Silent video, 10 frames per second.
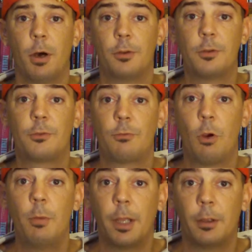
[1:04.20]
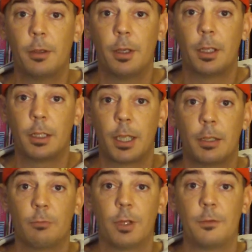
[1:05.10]
about disrobing and
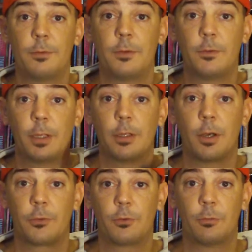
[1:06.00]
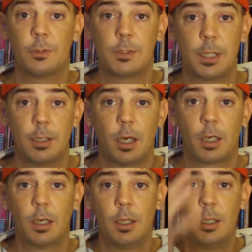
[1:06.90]
getting rid of this silly costume and saying,
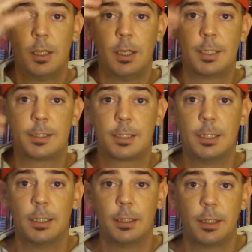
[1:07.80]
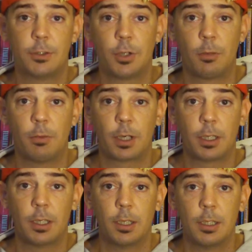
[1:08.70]
oh, let's kill that joy
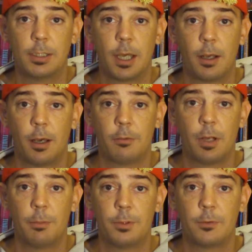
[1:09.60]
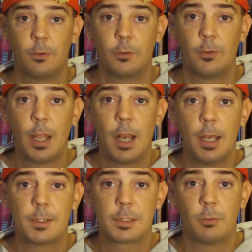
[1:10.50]
monkey. He's had 100 episodes.
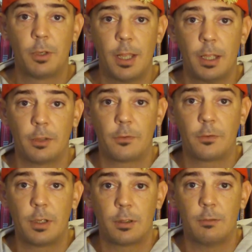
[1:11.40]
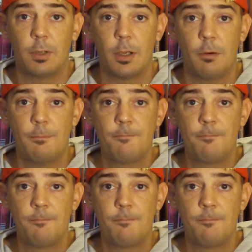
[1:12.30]
Let someone else take the video.